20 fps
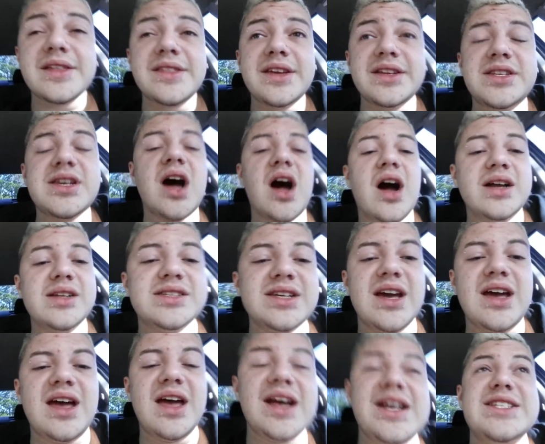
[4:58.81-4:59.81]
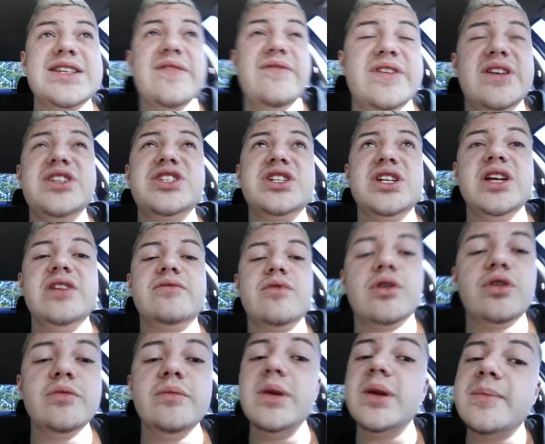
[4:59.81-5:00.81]
The doctor has officially
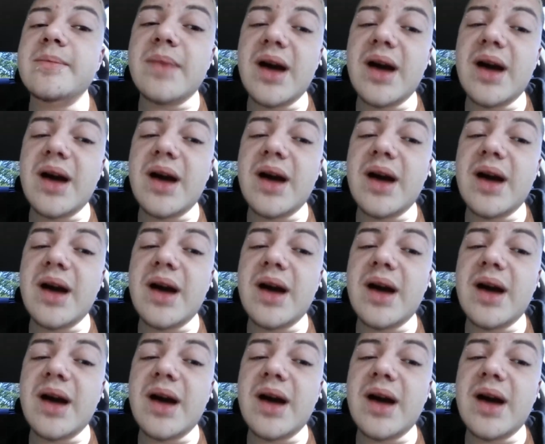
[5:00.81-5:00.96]
wrote me